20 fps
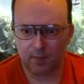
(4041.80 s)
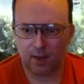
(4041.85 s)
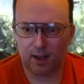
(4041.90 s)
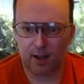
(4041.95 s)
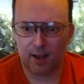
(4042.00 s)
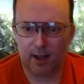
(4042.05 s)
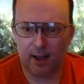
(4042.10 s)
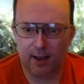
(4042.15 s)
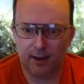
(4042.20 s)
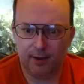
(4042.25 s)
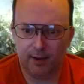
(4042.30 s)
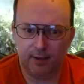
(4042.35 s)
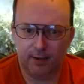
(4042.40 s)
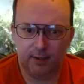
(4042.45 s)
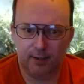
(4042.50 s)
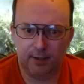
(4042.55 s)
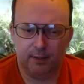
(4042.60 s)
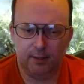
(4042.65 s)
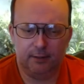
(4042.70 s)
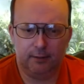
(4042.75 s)
and
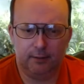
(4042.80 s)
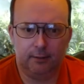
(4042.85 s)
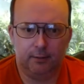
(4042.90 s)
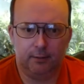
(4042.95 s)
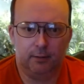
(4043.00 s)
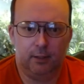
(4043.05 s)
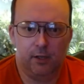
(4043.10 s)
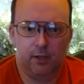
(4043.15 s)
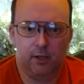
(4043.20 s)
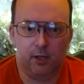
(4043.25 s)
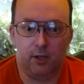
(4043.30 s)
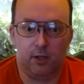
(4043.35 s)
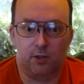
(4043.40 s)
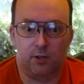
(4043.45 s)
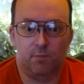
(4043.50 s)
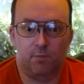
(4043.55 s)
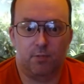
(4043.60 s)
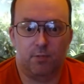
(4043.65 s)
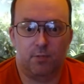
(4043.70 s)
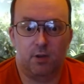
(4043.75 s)
it's
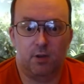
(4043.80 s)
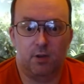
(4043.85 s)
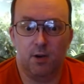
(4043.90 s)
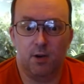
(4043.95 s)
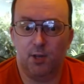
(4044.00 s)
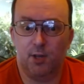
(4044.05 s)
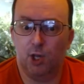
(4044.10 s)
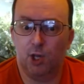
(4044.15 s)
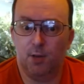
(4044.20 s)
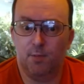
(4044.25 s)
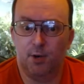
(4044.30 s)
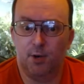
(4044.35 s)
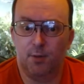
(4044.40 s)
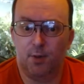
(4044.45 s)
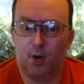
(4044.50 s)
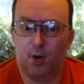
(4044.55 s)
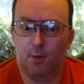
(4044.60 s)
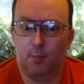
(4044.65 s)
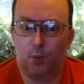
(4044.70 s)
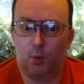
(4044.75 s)
going to be cheaper to
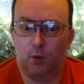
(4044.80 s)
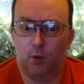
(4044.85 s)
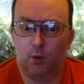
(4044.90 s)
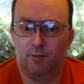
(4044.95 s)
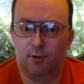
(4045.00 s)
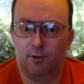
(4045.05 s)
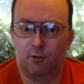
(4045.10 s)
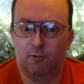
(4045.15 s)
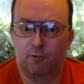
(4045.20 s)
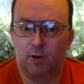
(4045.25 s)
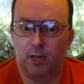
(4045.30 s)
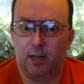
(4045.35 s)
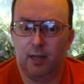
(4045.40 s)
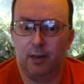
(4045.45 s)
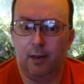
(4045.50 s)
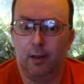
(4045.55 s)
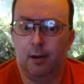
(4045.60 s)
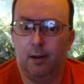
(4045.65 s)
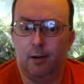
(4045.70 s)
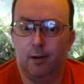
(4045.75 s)
buy a ball of acrylic
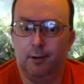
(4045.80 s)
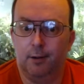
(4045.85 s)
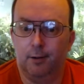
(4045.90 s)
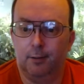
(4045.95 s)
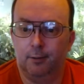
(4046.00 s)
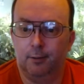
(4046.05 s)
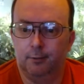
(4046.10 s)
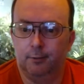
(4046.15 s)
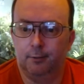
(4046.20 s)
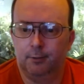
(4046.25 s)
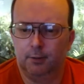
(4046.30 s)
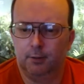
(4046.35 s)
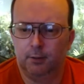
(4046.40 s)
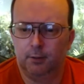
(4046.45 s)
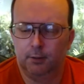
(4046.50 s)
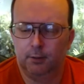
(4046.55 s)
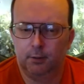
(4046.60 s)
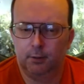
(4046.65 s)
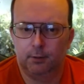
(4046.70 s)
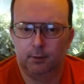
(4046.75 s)
yarn,
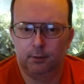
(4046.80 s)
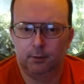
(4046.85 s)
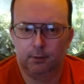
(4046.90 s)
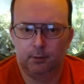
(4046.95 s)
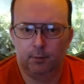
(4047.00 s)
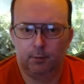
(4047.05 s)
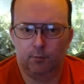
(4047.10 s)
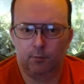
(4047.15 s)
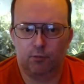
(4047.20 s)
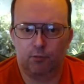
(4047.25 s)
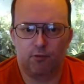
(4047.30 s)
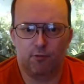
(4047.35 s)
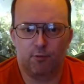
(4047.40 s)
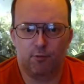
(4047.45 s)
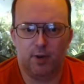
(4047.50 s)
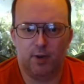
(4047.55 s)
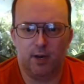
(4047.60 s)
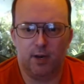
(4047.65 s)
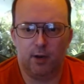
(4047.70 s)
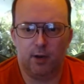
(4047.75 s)

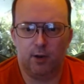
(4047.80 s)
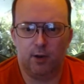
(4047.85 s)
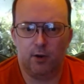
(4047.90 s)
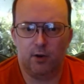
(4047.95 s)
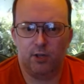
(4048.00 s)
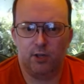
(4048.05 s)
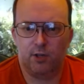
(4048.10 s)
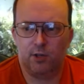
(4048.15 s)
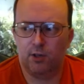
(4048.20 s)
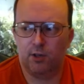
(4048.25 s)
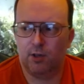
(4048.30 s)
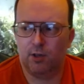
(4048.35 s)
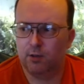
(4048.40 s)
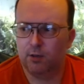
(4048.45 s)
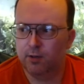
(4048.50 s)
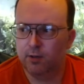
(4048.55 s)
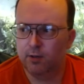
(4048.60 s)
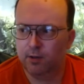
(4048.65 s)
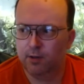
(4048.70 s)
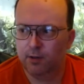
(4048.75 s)
preferably in a nice
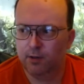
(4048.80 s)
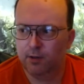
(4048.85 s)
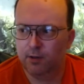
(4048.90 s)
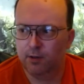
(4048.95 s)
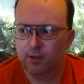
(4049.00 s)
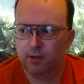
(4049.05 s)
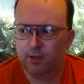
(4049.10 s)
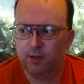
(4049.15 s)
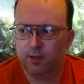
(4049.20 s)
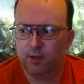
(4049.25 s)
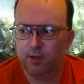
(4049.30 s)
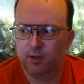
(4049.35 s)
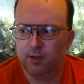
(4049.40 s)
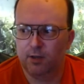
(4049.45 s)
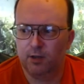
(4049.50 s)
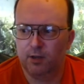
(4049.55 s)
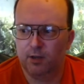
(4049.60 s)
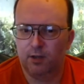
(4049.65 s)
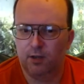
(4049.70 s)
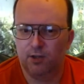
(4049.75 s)

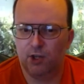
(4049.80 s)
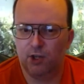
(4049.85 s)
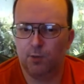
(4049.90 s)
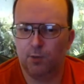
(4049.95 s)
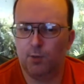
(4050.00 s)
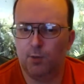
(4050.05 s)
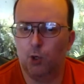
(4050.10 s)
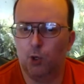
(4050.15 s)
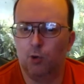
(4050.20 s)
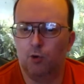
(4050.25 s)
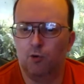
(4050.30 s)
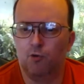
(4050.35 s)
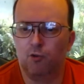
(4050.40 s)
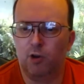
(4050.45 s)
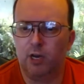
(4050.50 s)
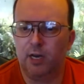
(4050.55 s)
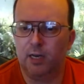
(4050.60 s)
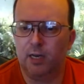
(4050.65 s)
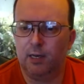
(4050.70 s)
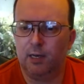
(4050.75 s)
subdued
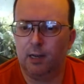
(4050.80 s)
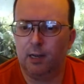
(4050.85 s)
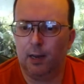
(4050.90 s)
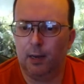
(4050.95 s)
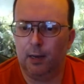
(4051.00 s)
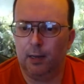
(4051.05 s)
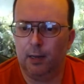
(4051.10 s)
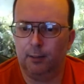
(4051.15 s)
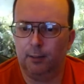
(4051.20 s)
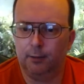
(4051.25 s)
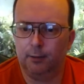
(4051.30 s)
green color.